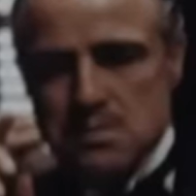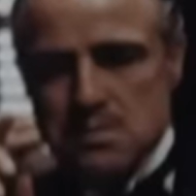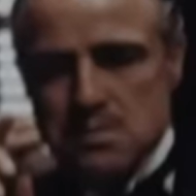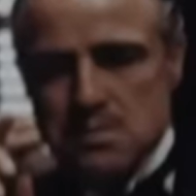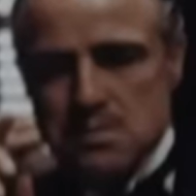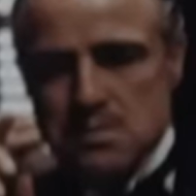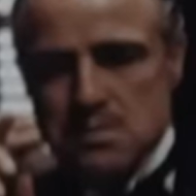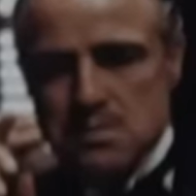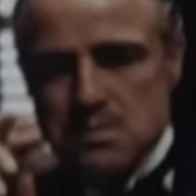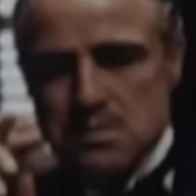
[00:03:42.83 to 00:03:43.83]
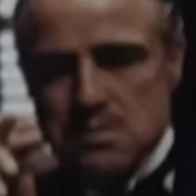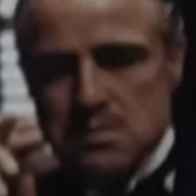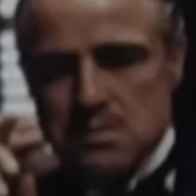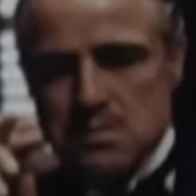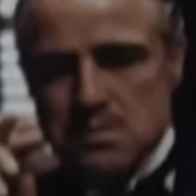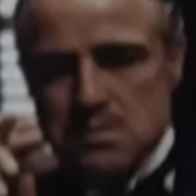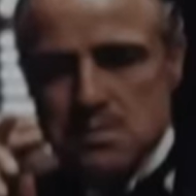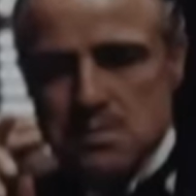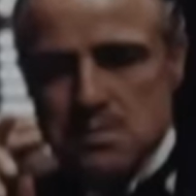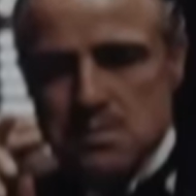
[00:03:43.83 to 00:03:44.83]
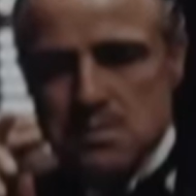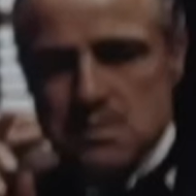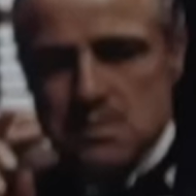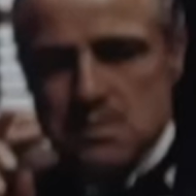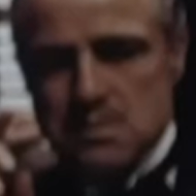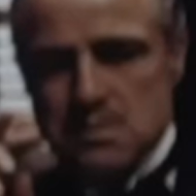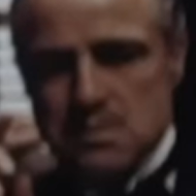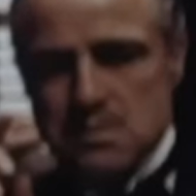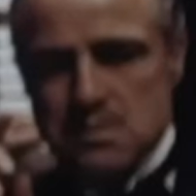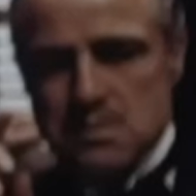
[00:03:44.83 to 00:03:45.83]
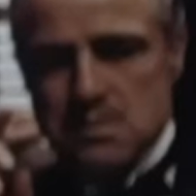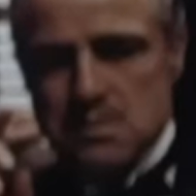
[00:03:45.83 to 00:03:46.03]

[no speech]